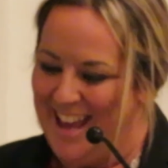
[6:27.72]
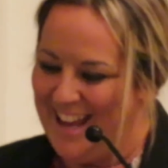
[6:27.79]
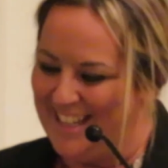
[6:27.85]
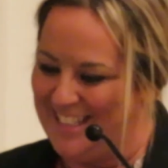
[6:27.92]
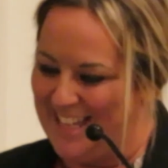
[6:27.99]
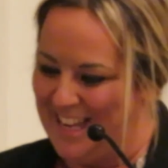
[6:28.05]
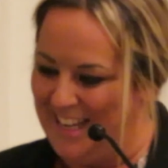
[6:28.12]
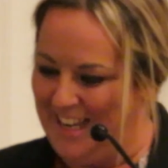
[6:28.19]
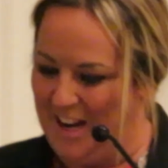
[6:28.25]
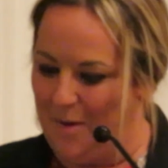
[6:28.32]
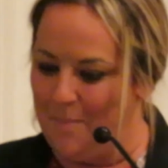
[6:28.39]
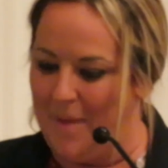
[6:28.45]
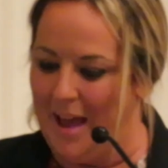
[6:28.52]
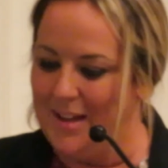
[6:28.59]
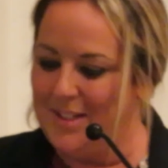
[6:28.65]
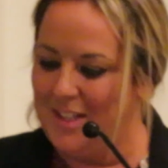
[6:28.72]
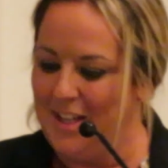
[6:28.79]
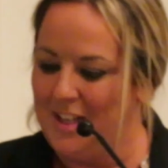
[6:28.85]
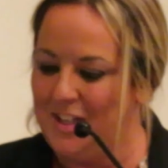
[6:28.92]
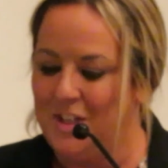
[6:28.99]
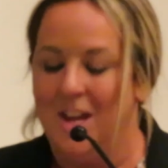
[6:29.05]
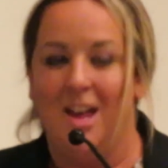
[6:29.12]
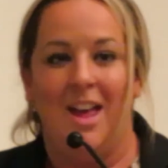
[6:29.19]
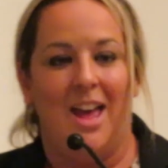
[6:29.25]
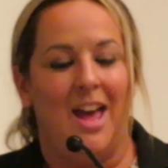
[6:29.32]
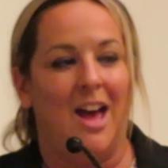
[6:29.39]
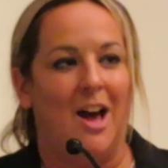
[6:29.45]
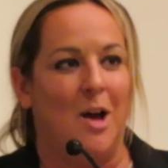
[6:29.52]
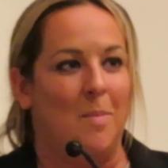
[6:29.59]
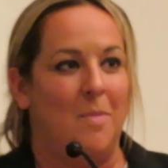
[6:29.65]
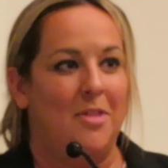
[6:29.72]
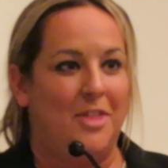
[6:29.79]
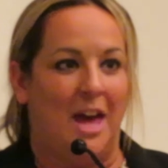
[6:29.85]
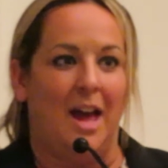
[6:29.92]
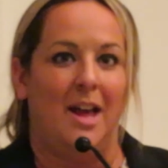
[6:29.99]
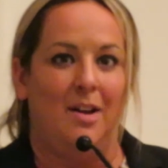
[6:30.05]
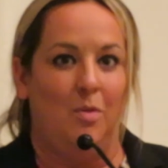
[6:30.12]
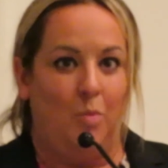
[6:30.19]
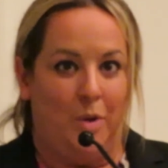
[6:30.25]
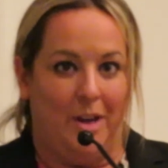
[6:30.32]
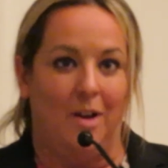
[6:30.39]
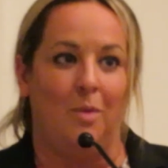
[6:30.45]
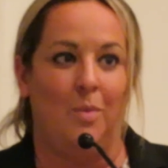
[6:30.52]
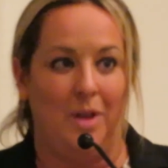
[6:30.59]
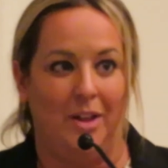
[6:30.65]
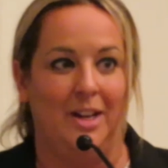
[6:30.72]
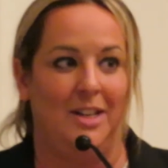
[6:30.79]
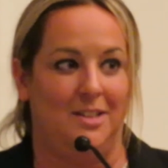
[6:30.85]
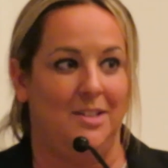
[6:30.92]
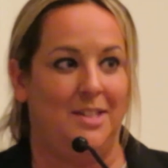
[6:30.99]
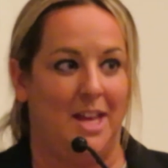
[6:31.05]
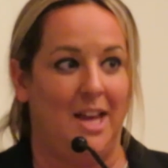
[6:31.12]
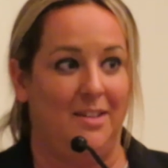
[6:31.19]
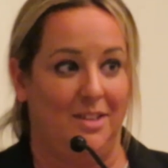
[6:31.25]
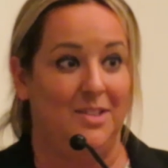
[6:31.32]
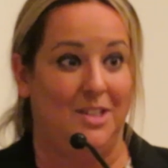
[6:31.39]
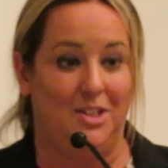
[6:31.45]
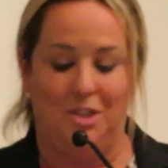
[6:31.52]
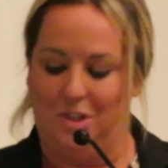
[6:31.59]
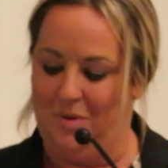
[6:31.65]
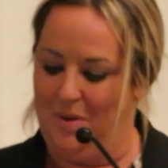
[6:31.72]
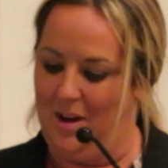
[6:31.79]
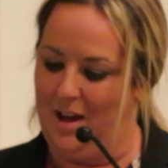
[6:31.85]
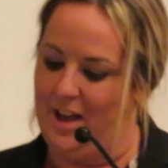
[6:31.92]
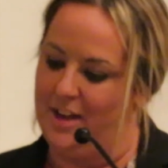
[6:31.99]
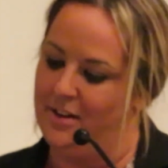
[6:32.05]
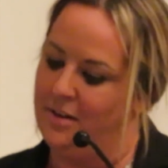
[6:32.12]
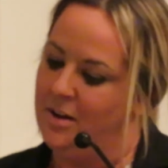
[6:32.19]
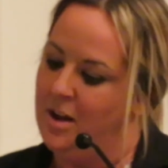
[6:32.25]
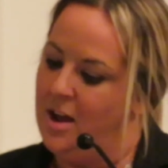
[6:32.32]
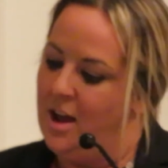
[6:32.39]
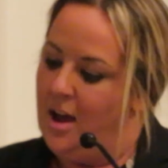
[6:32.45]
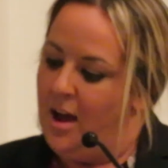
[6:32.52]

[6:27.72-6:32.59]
and sending a message that we are willing to take this issue on,